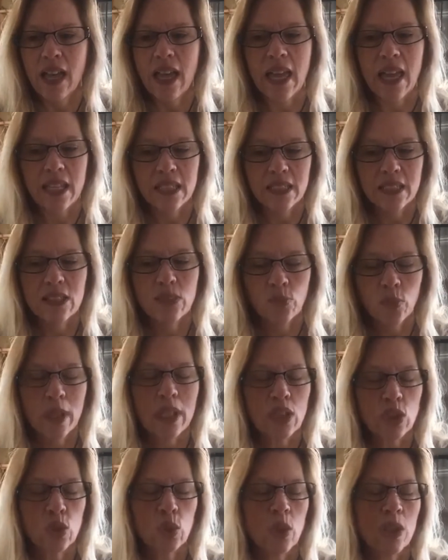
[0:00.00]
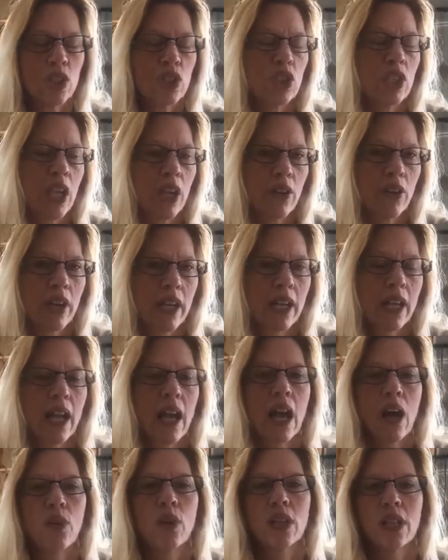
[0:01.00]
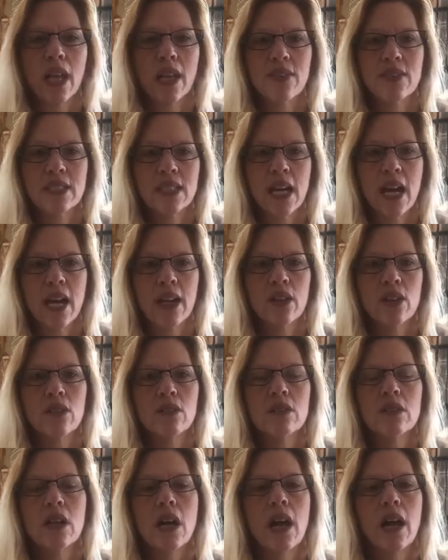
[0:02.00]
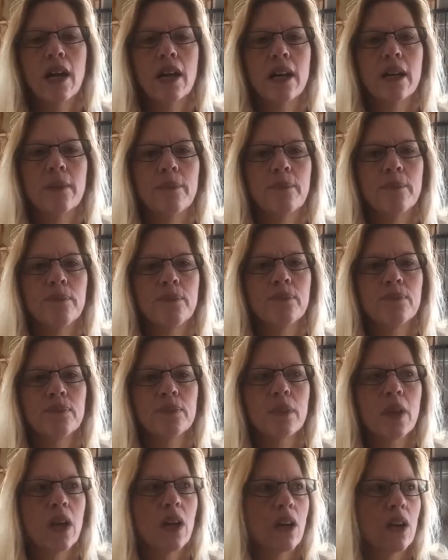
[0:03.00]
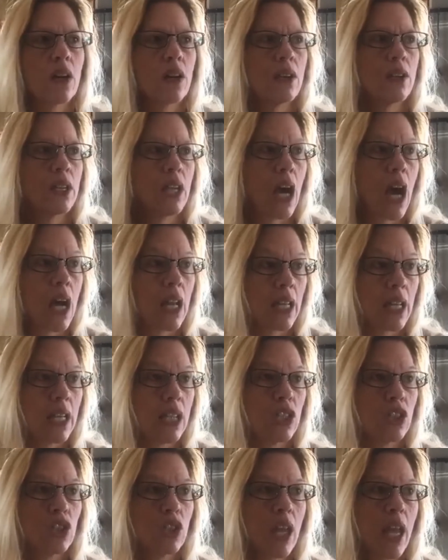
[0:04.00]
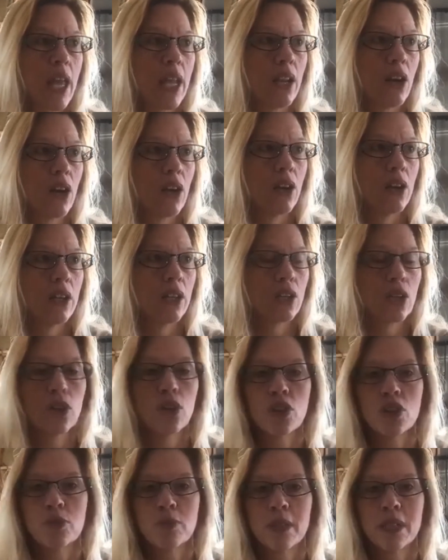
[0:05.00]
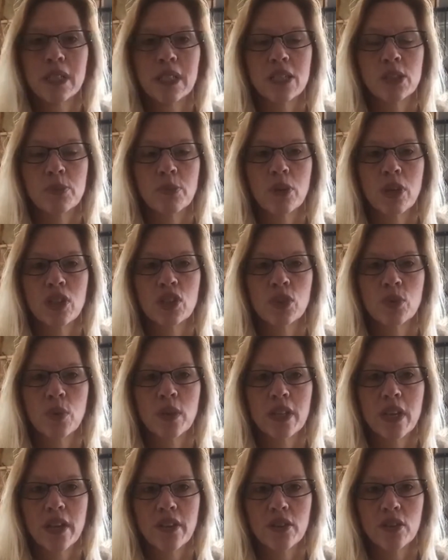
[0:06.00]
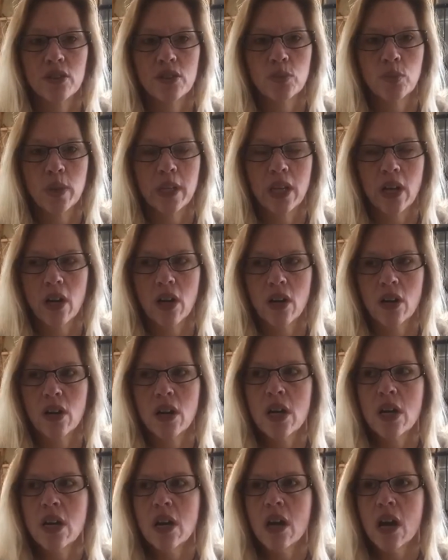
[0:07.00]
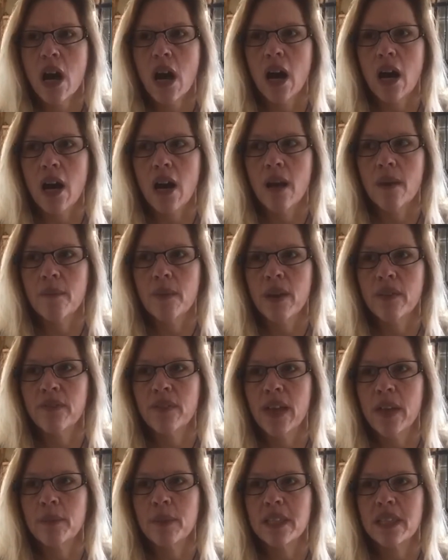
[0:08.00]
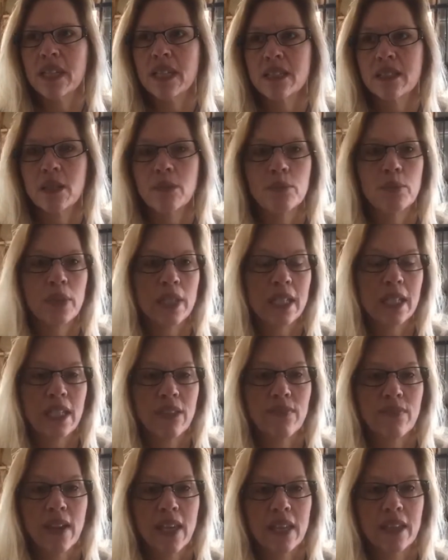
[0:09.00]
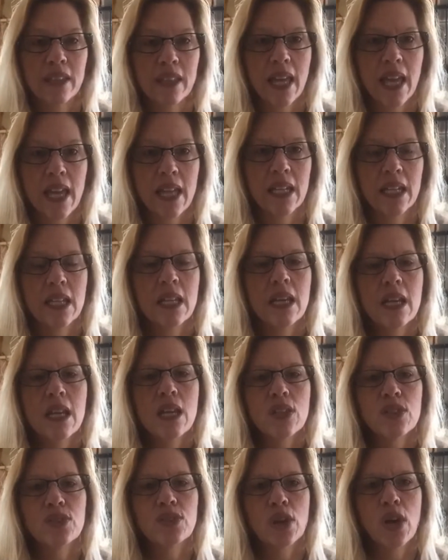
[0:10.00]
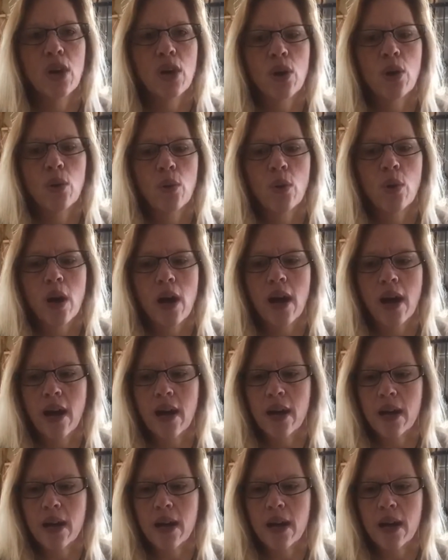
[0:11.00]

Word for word: And we enjoy sharing our lifestyle, our knowledge, and our encouragement and inspiration with others. We are a family that is completely faith-led, so